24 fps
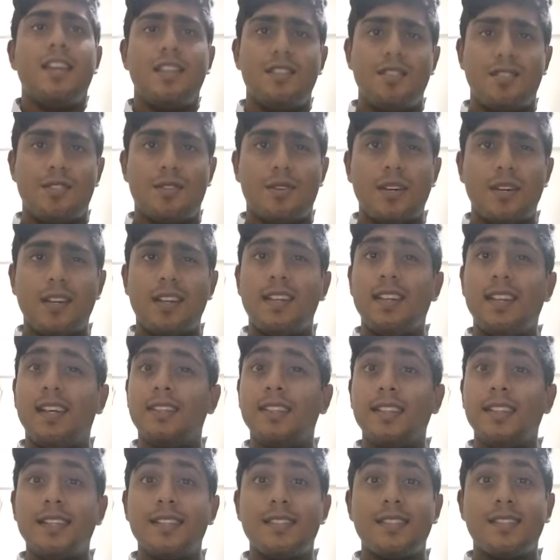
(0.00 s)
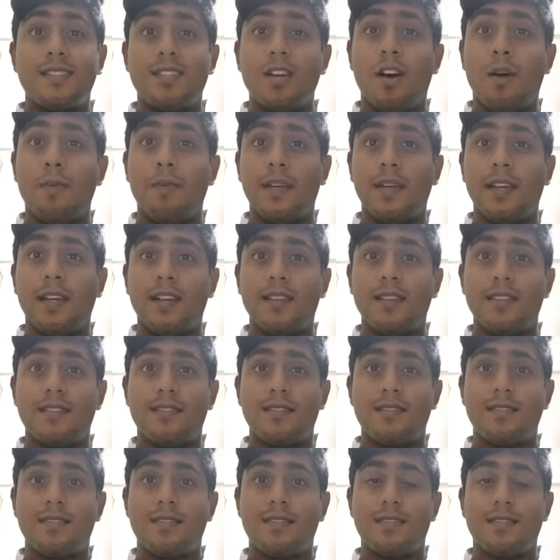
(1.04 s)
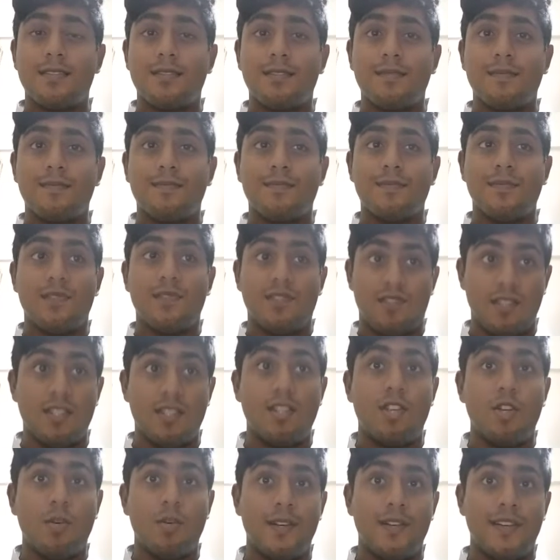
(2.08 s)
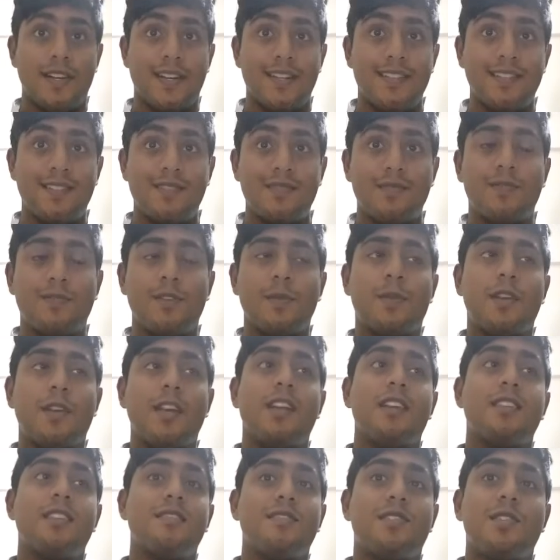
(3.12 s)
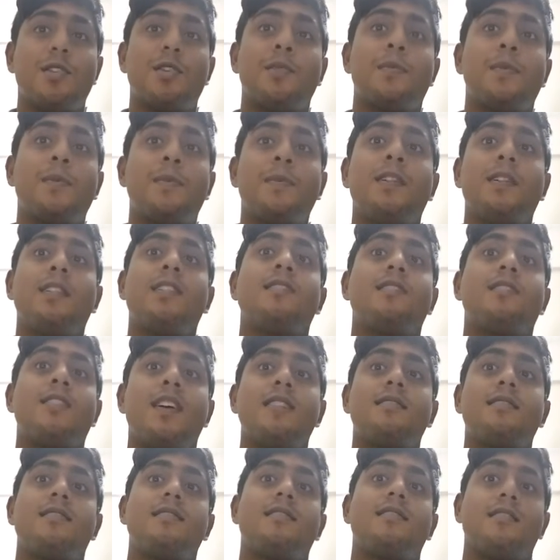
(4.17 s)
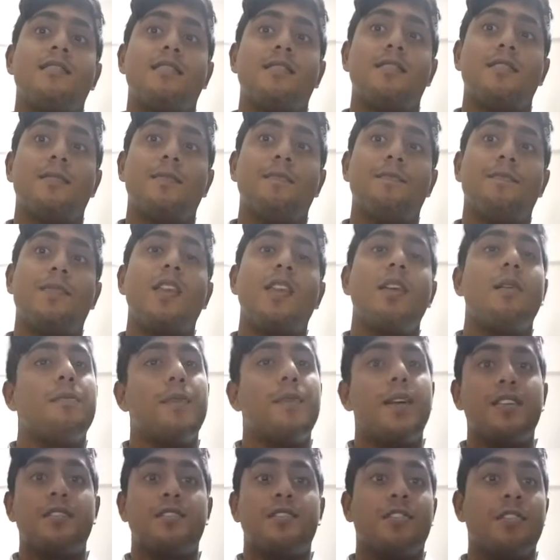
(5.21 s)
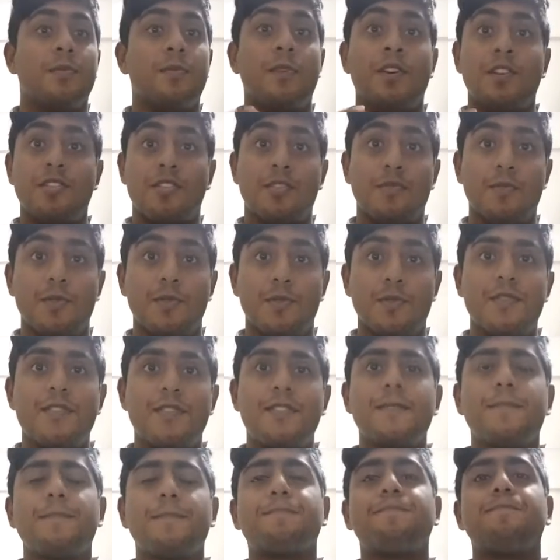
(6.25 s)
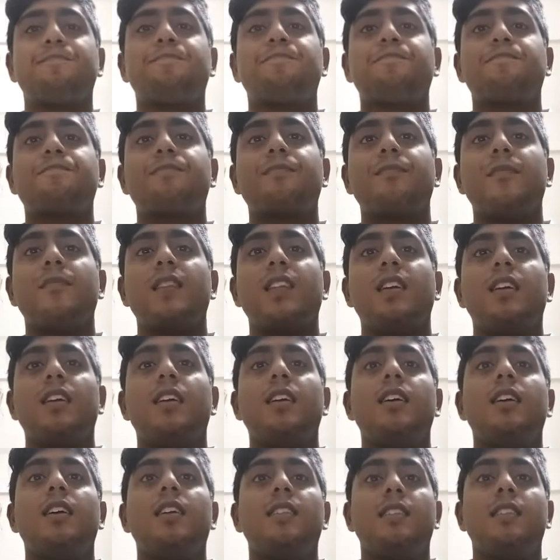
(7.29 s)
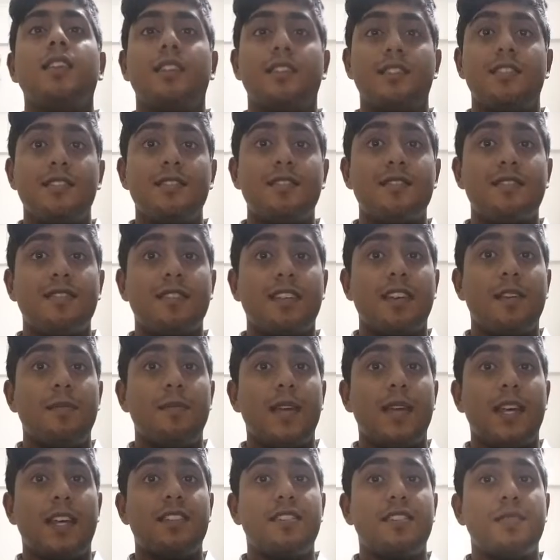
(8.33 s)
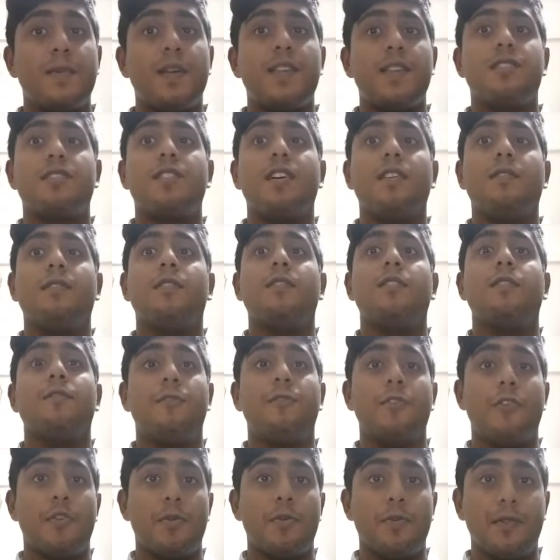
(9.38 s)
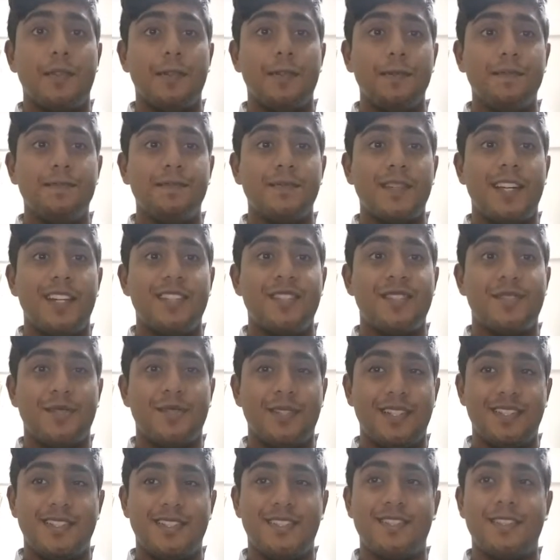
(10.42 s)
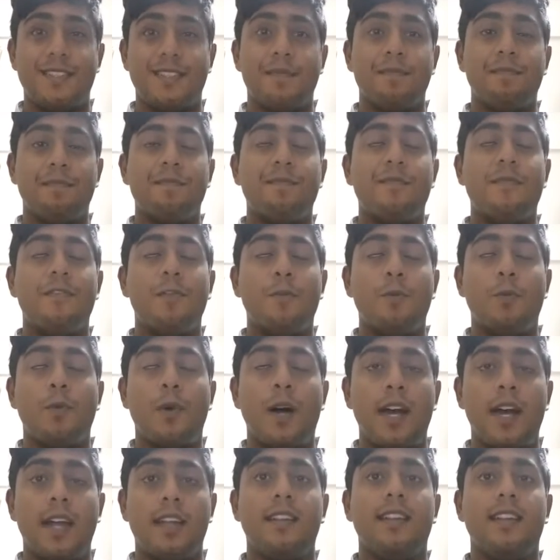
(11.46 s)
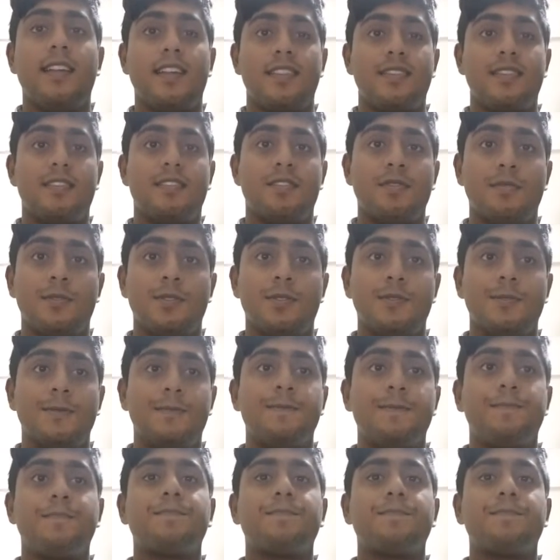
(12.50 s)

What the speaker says: In short, nothing is stopping us, the human race, from creating a zero-propellant transit system based on the Martian moons. Tethers can make space travel affordable and the solar system widely accessible.